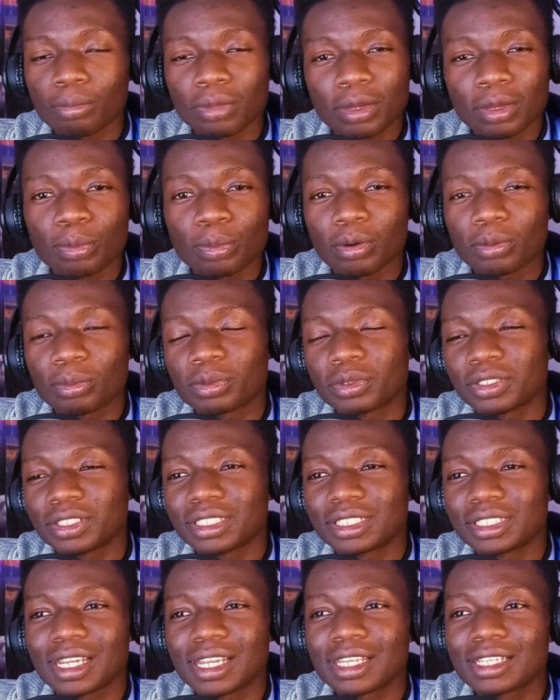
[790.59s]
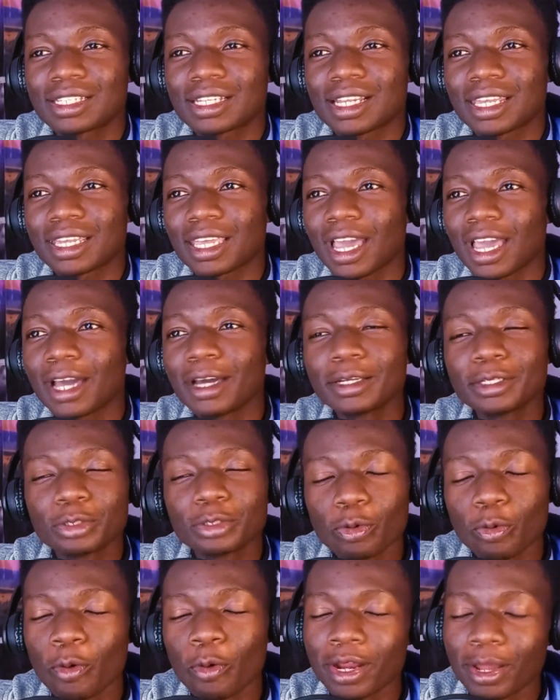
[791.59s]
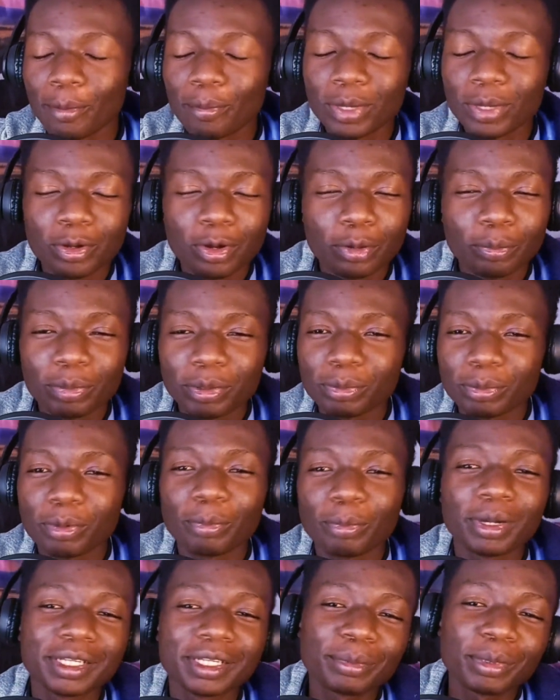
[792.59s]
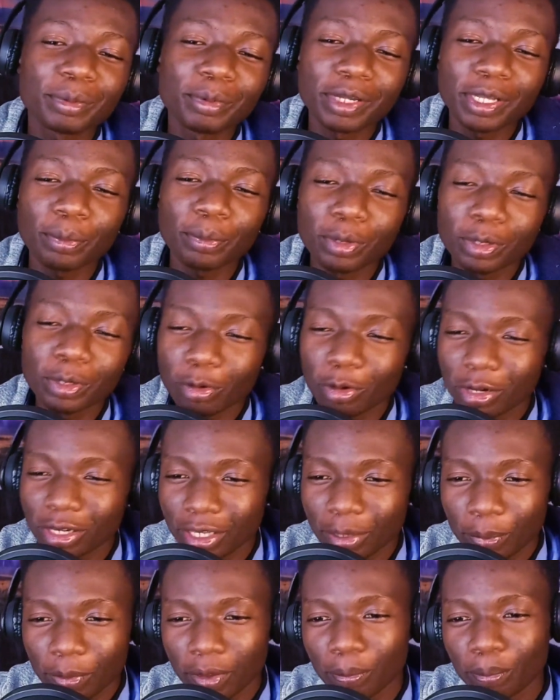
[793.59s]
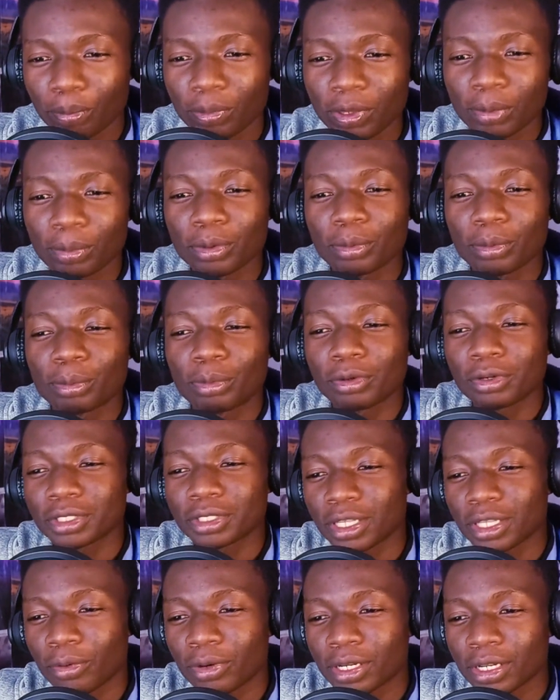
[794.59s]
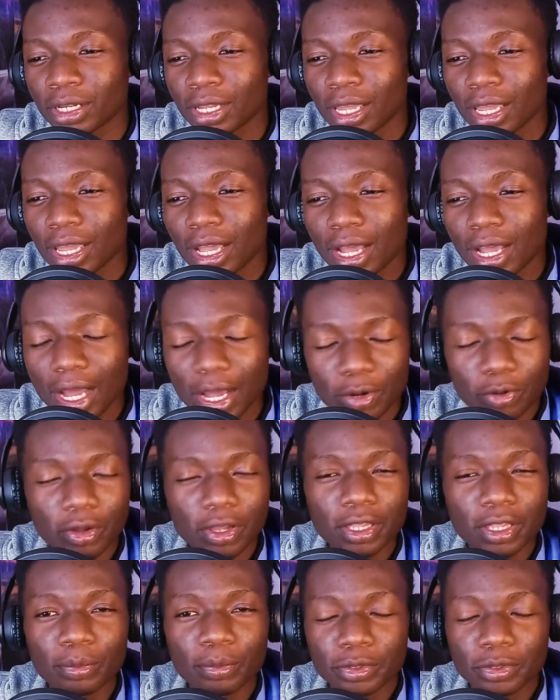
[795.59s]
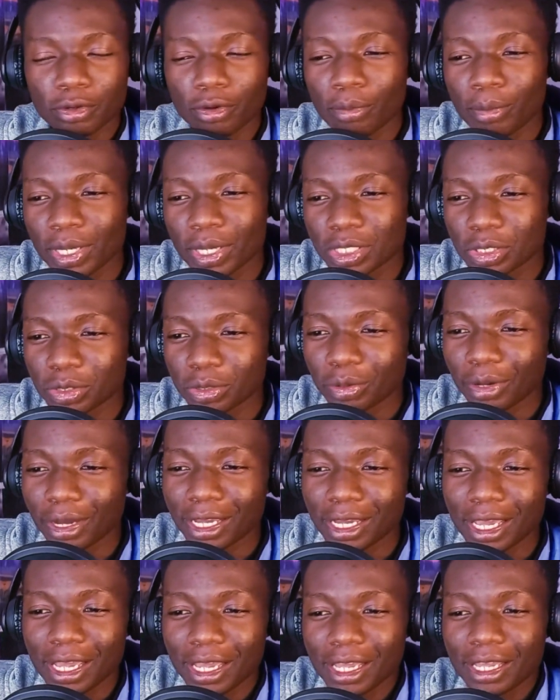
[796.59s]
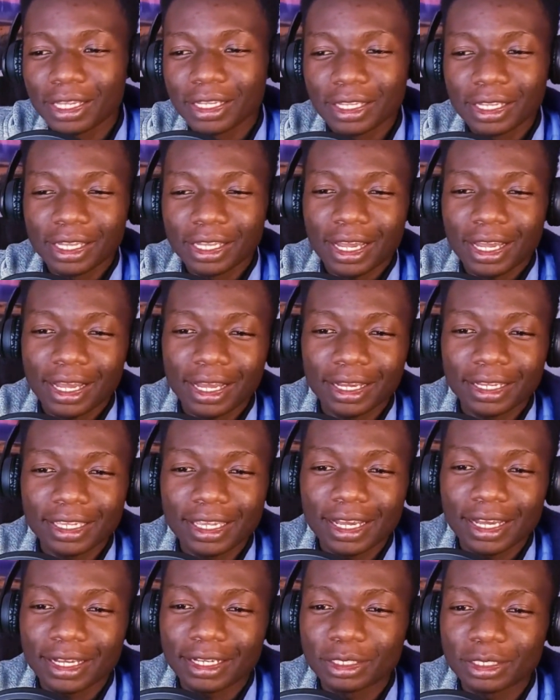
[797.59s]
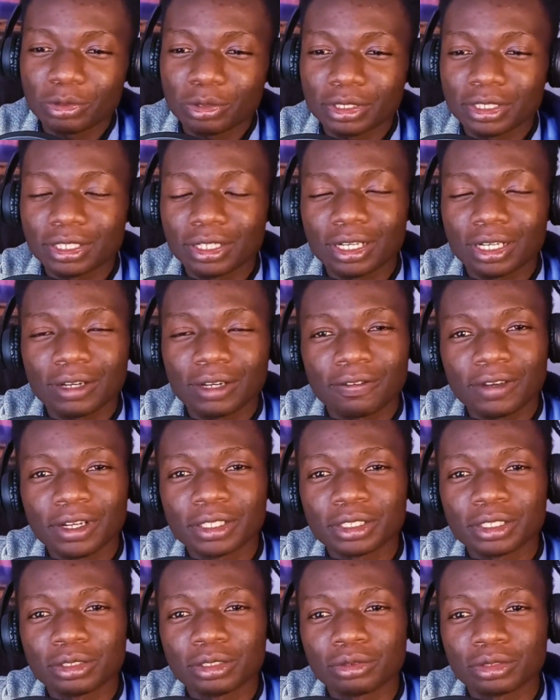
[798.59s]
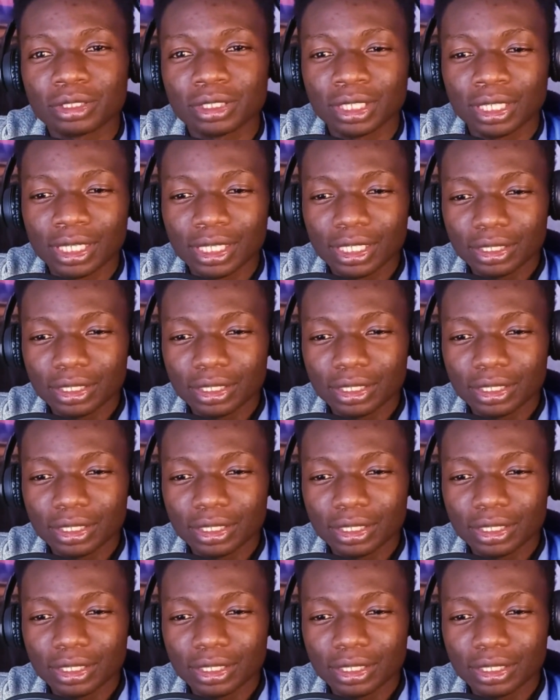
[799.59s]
Bebop. He's like, I don't want to be called Bebop, but people keep on calling Bebop because they want to annoy him so much. So, yeah, it was really fun,